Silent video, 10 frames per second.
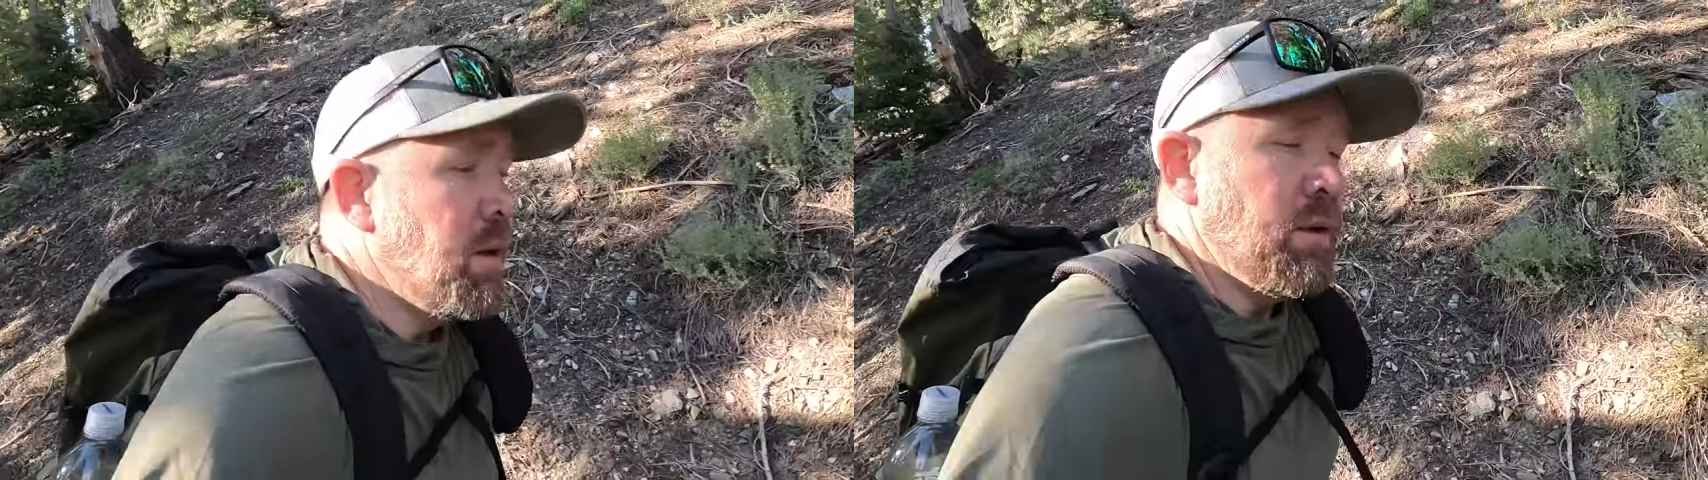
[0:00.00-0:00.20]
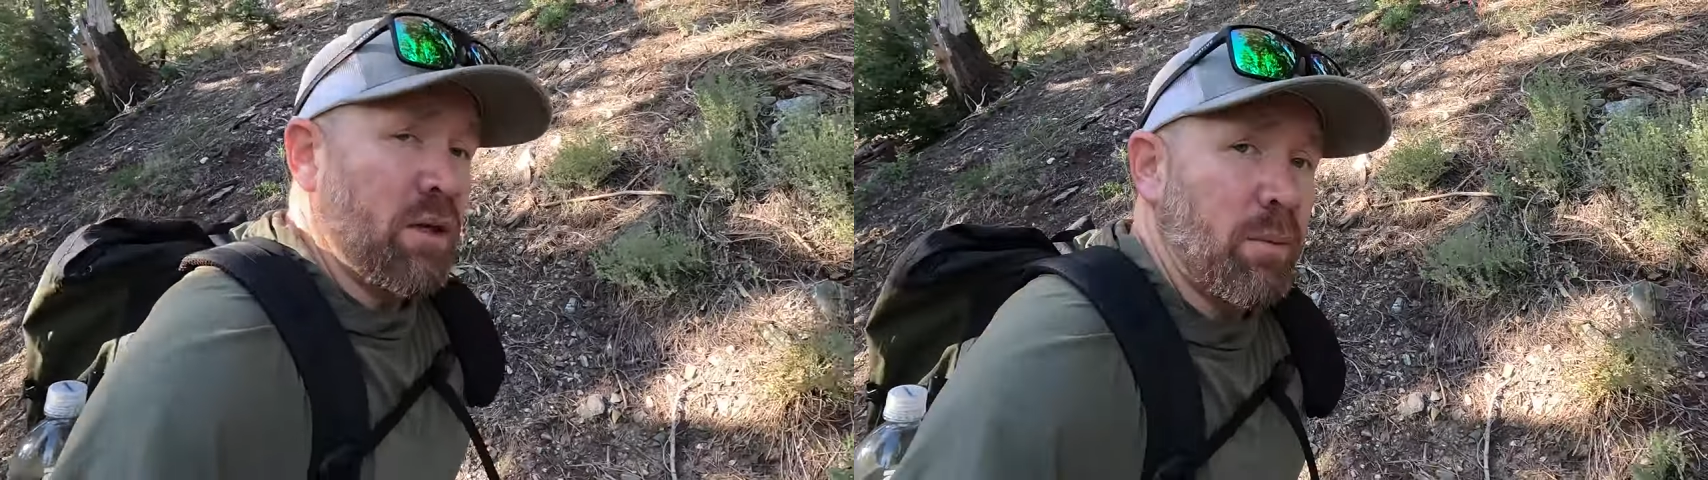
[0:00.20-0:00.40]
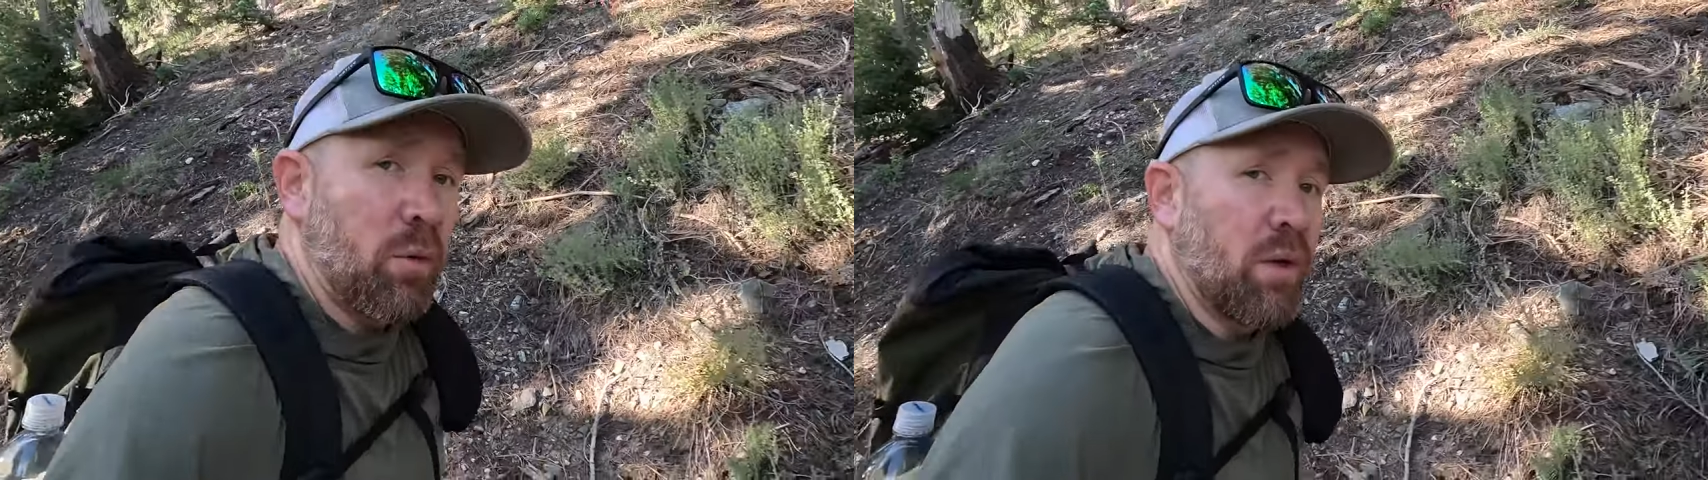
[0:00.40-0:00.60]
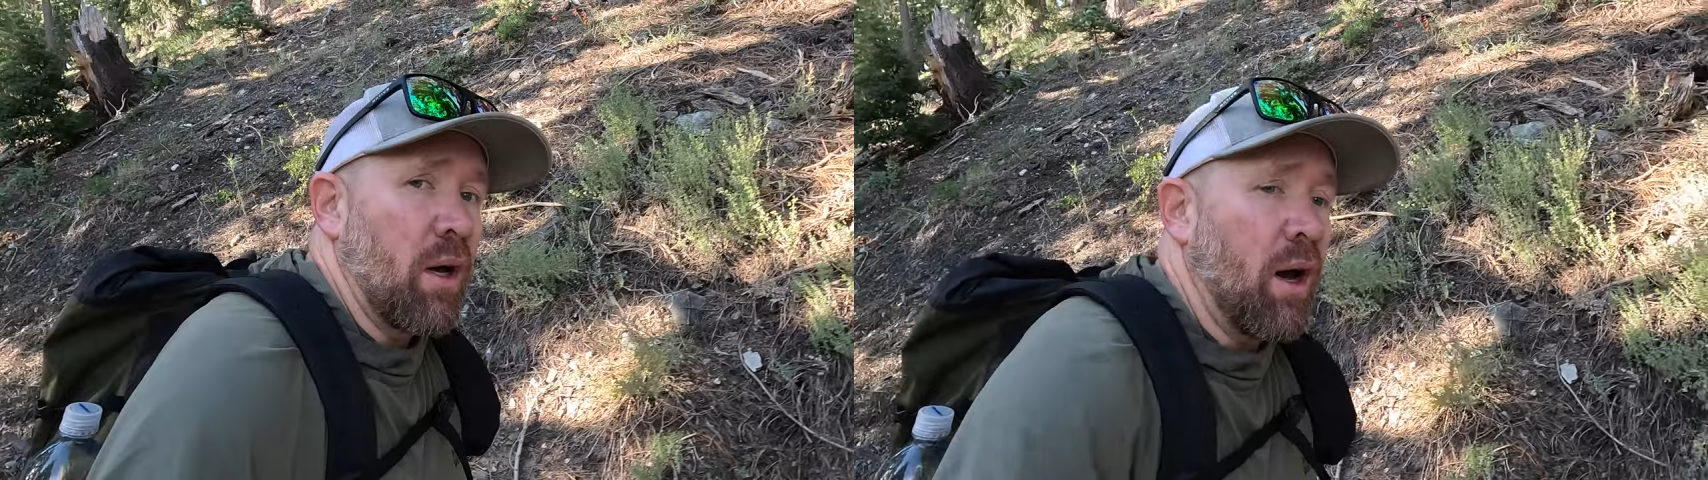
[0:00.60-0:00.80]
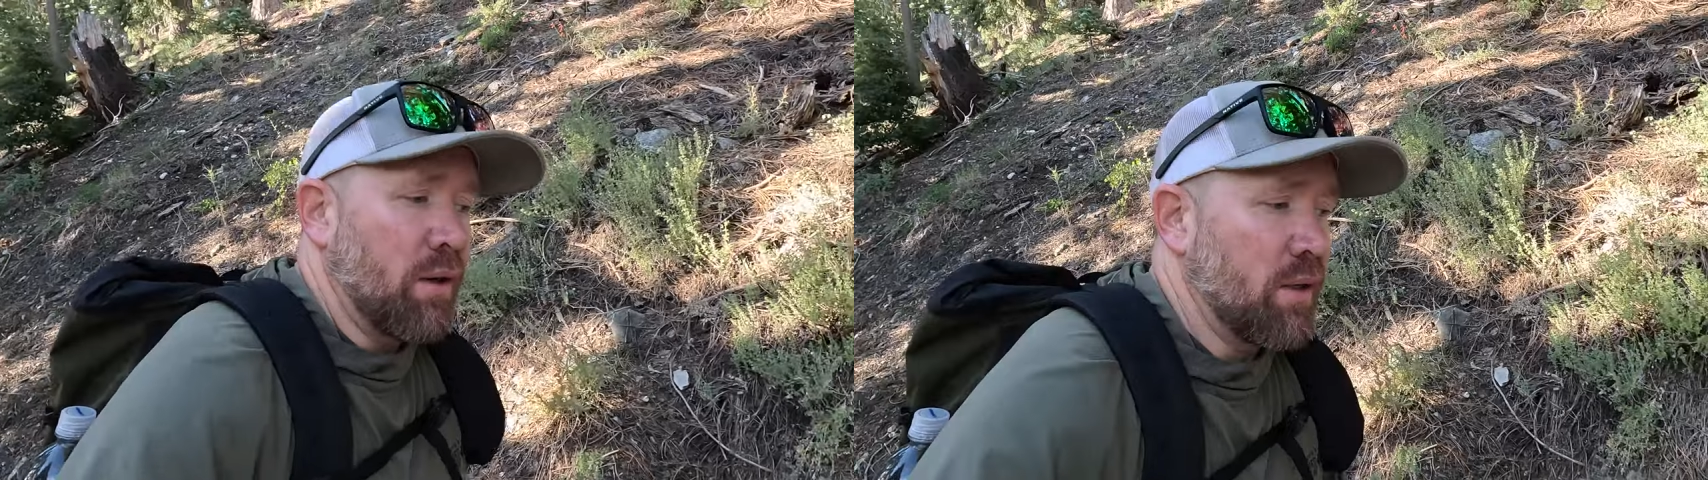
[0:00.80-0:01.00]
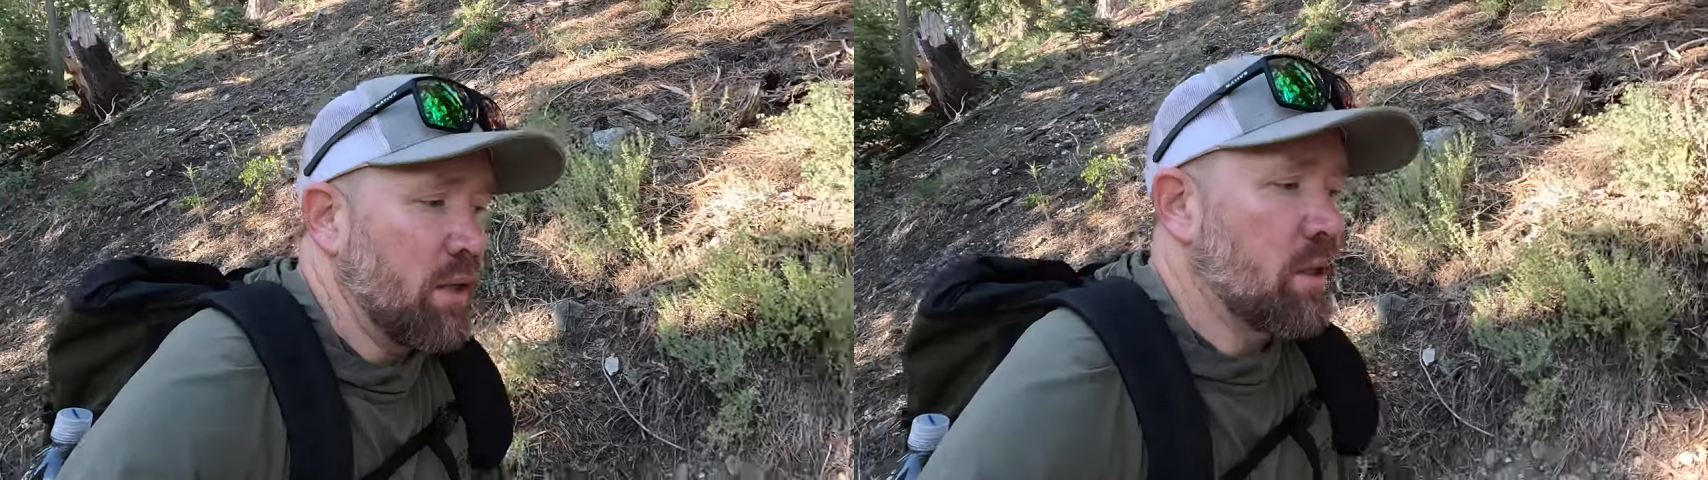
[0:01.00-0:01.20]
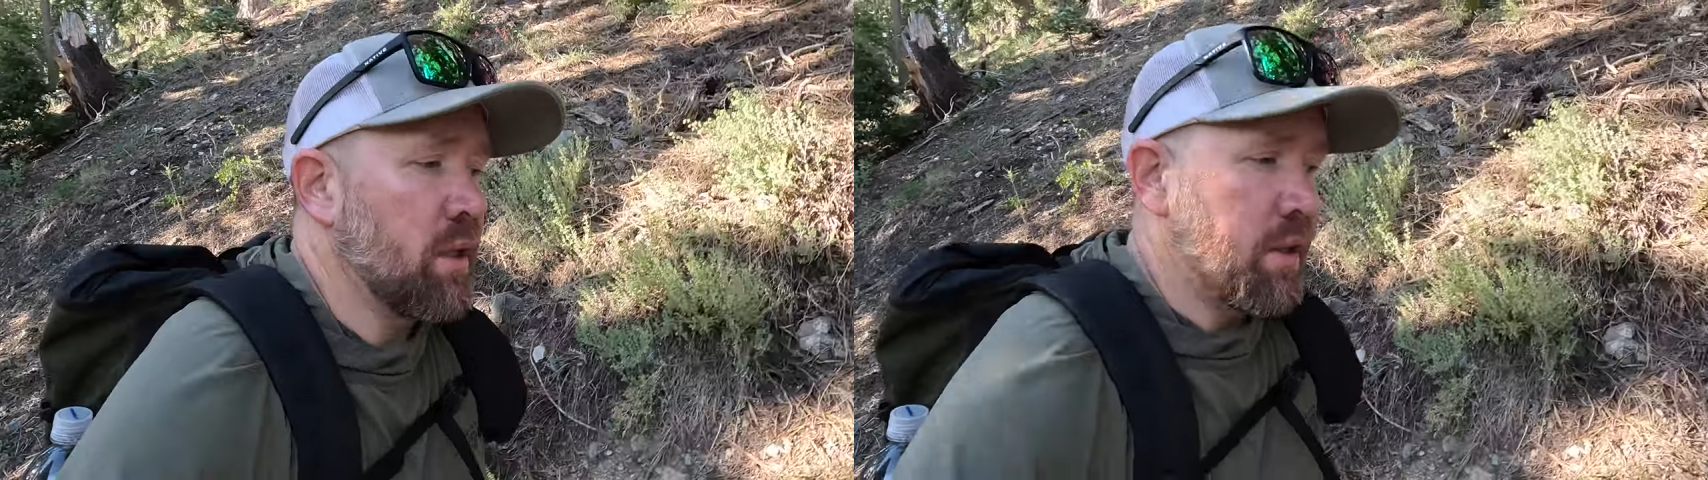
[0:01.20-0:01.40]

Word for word: It's gonna be one of the hotter days of the